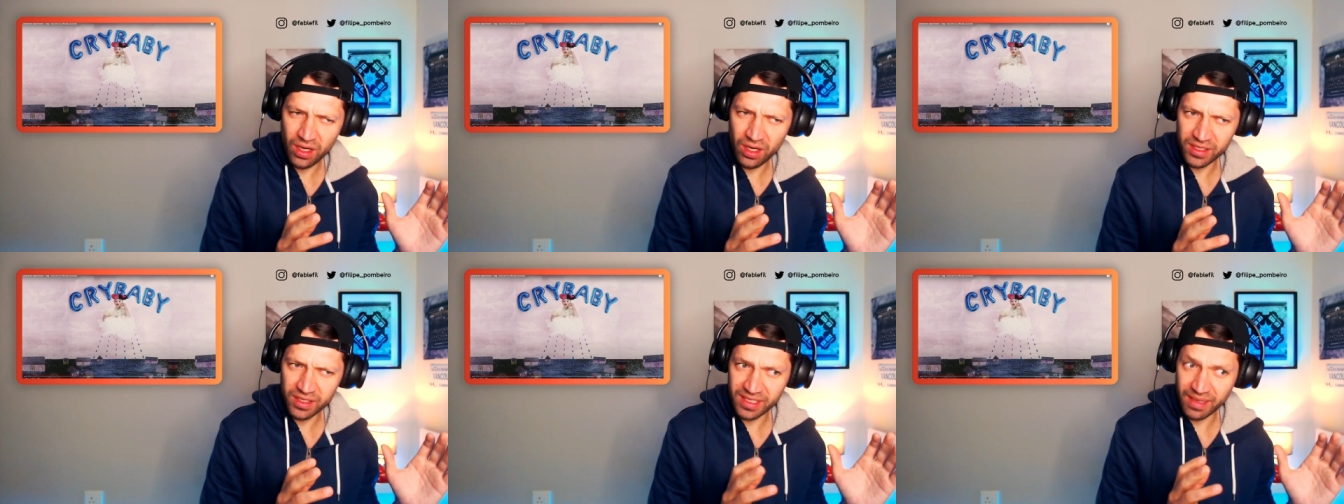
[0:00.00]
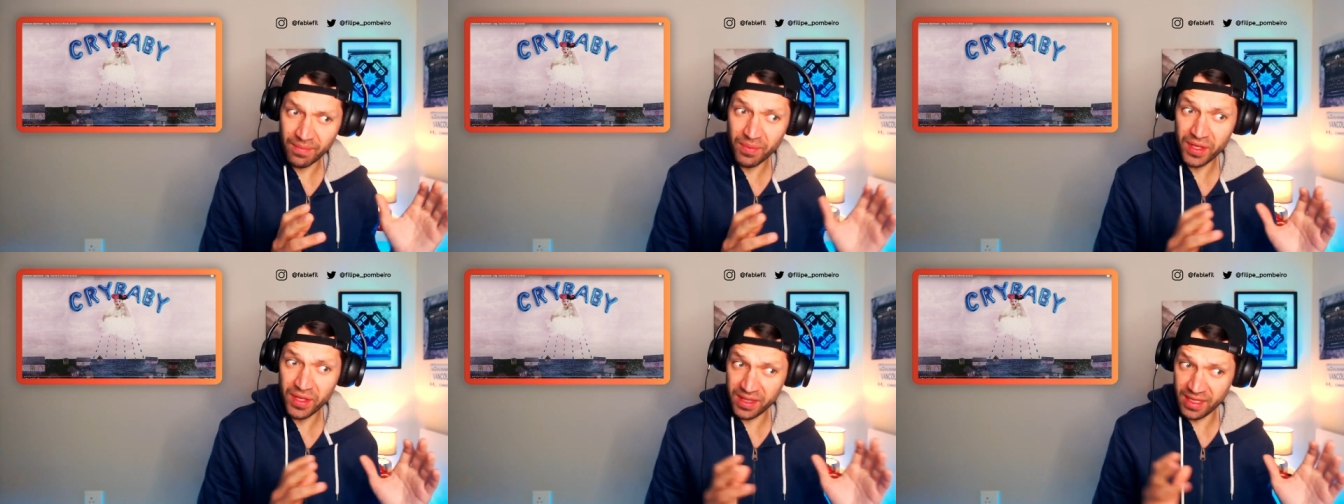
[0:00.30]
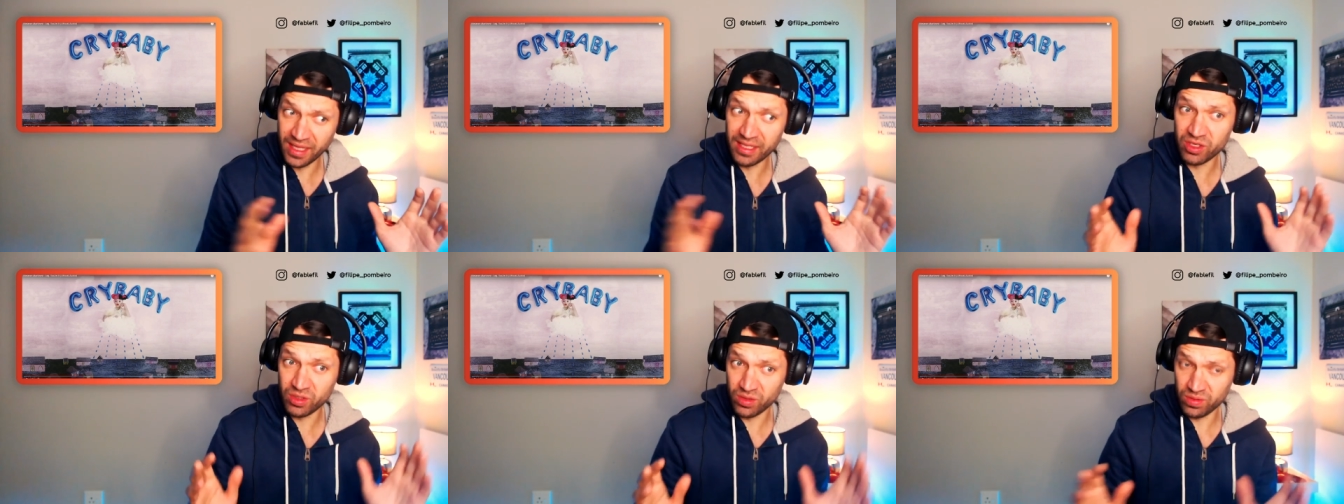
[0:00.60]
are something
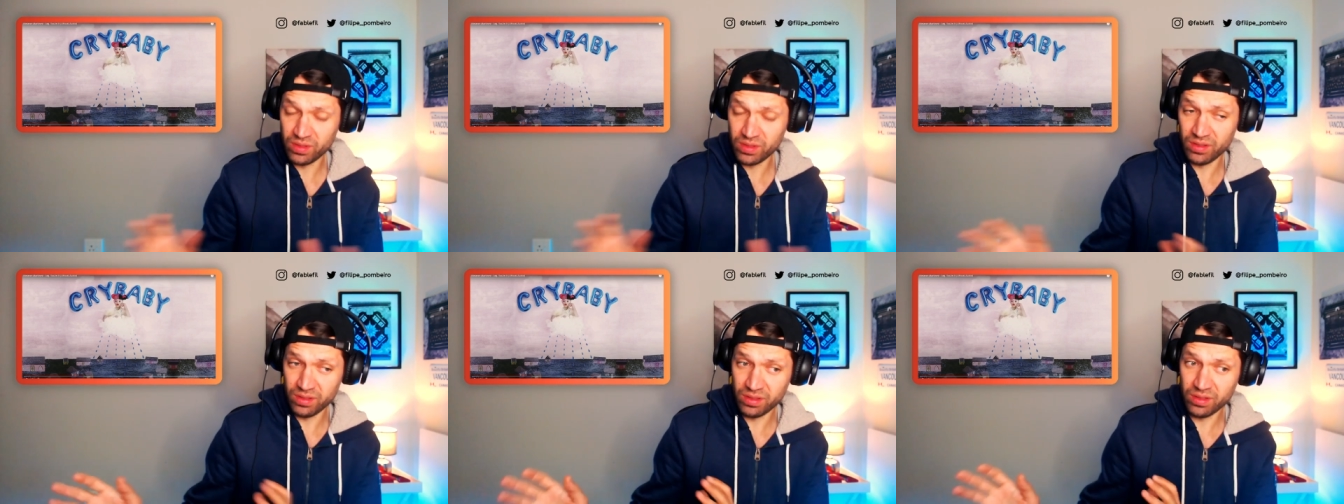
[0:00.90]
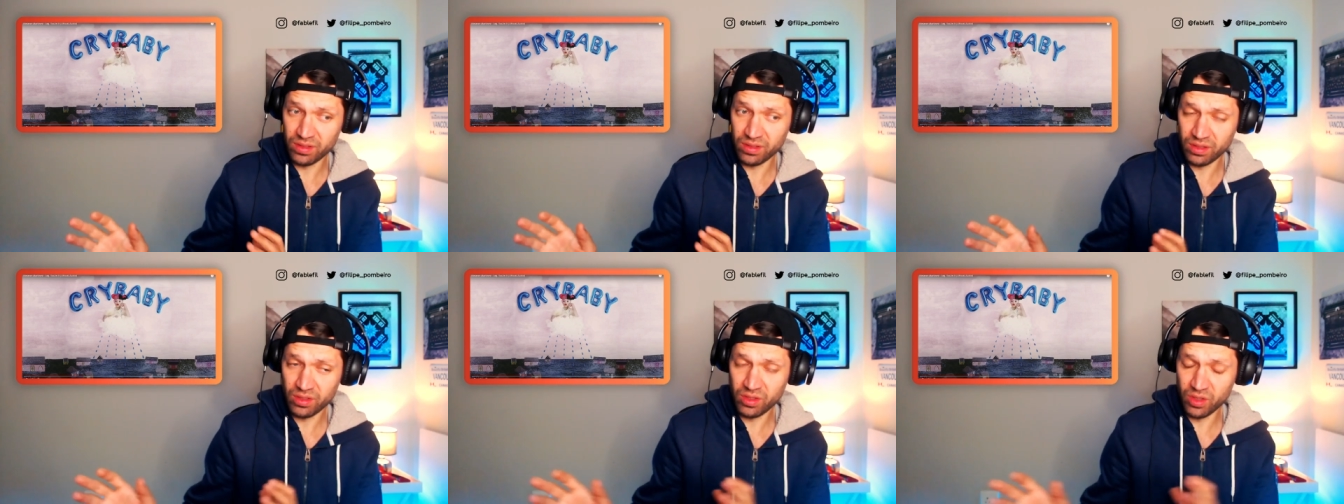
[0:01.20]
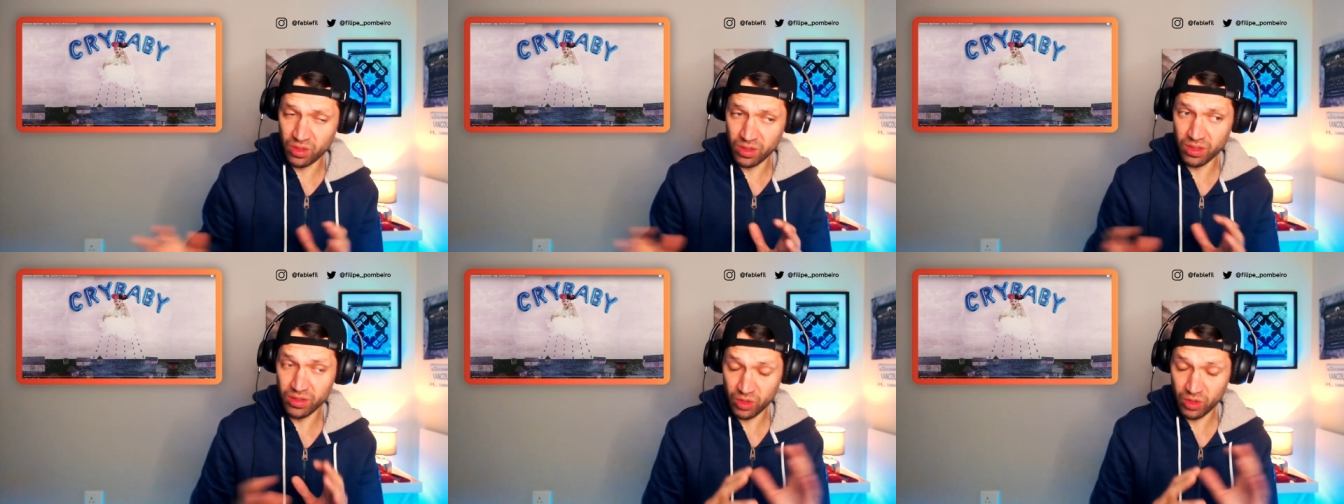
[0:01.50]
that's
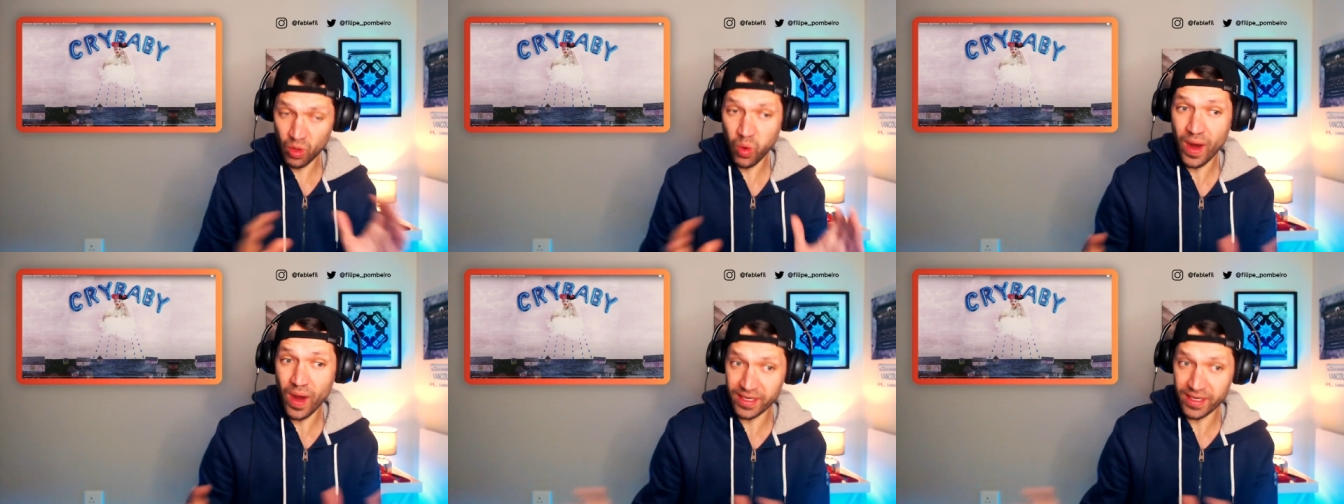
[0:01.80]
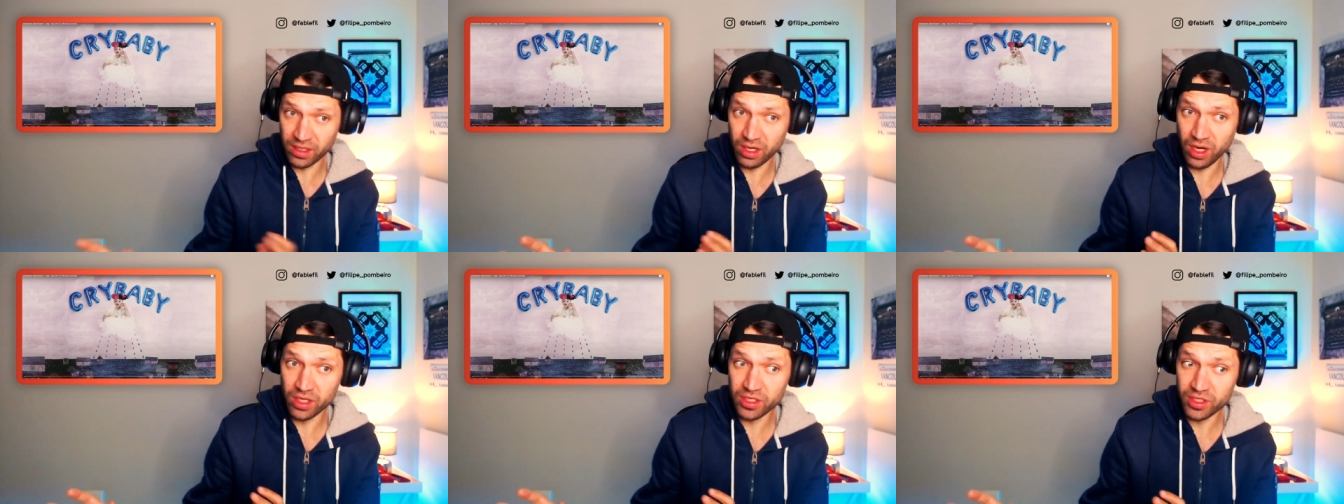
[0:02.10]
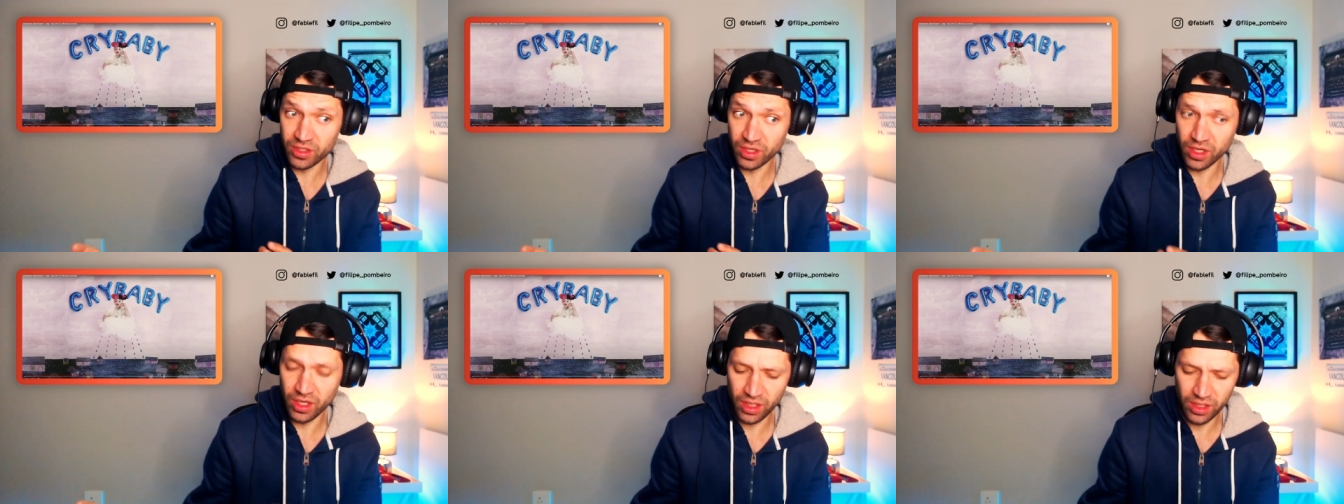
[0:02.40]
quite
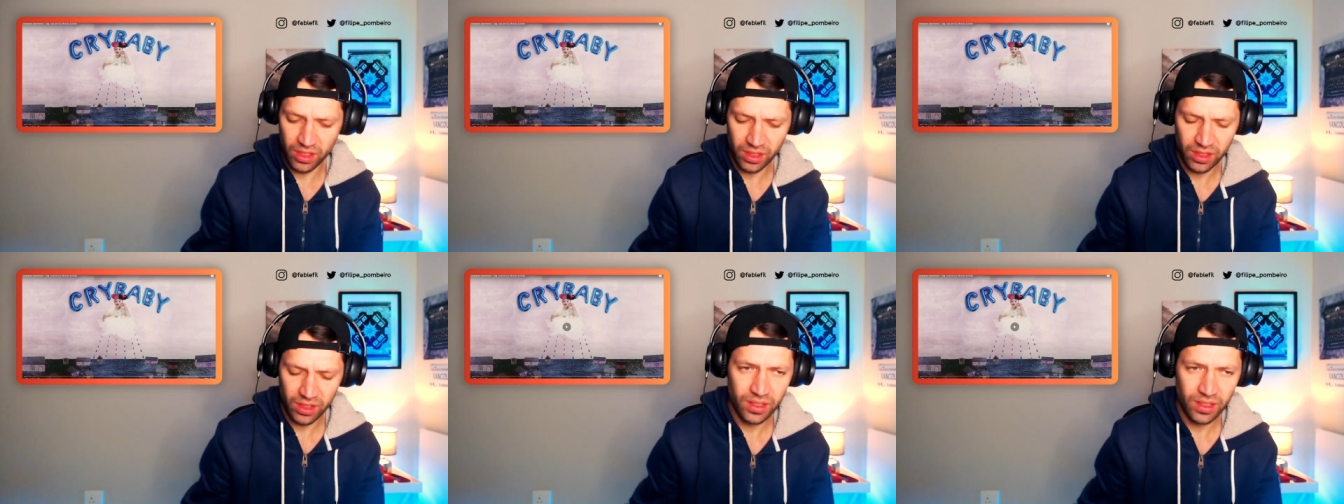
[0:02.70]
close to her.